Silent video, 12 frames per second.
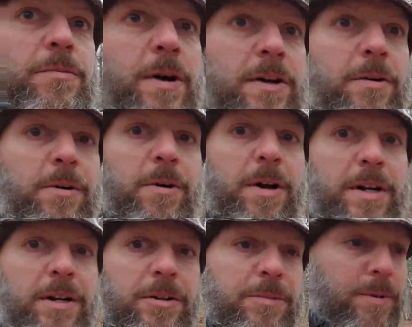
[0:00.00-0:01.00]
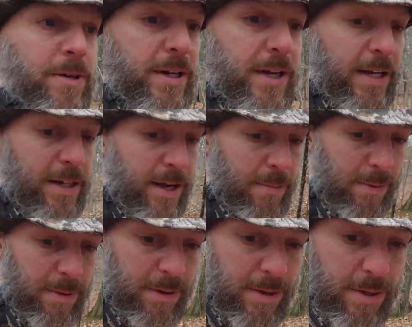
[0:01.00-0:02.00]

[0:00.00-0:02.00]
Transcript: this white oak right here is pretty kicked up.